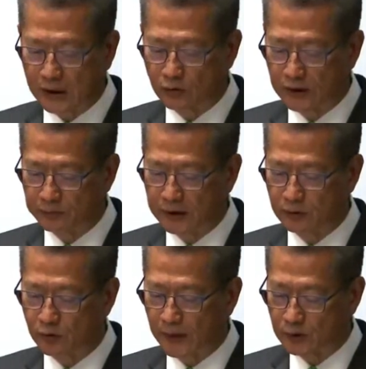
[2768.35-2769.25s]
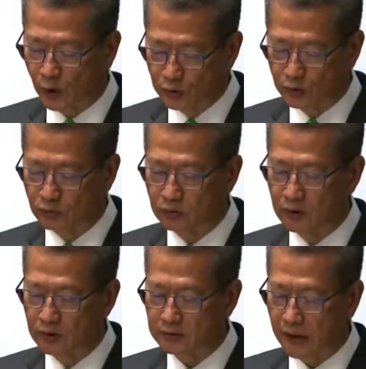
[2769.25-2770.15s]
Development Office has been
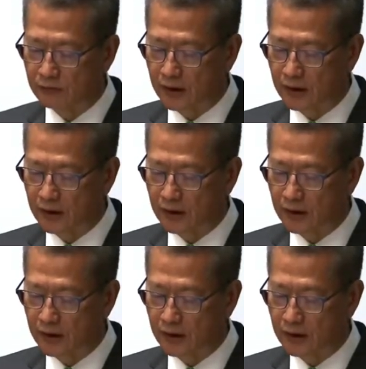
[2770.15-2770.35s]
set up